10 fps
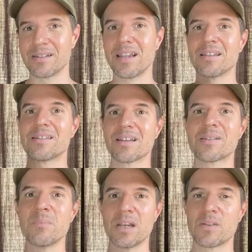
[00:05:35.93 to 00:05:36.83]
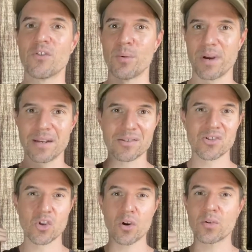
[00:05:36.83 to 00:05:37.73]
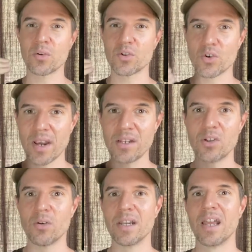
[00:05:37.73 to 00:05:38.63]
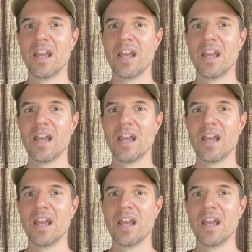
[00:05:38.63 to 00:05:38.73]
it takes six minutes for your brain to start to entrain to it,